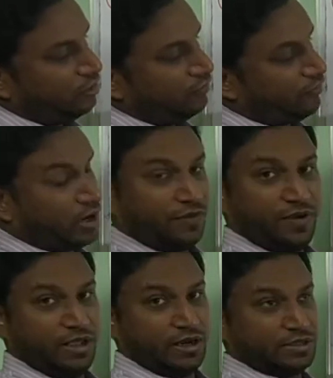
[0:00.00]

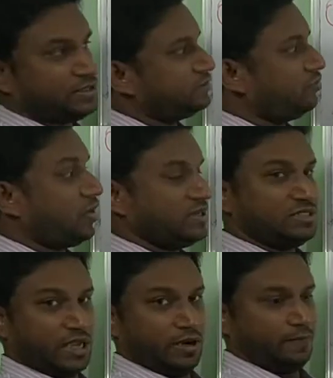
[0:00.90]
45 degrees, one
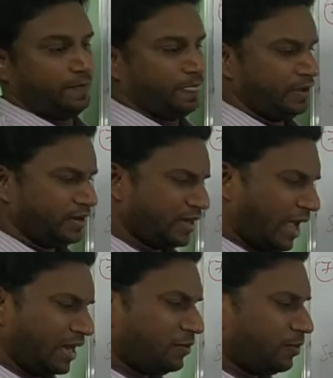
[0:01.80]
side. Direct